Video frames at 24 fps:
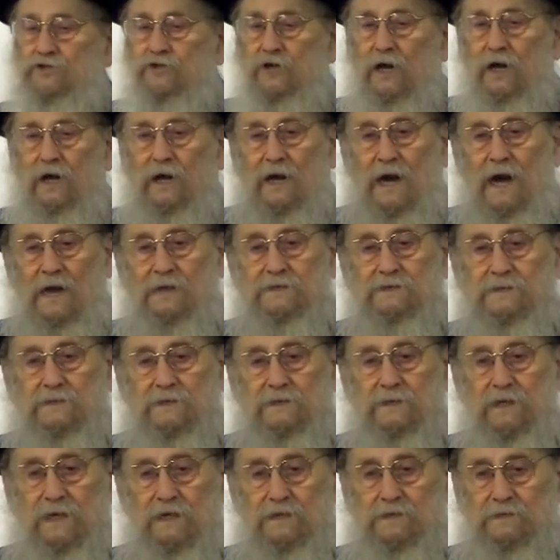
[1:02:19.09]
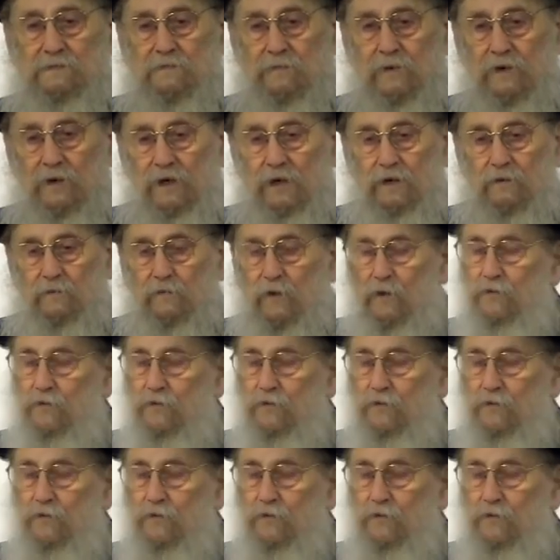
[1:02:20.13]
shechasti es boiri.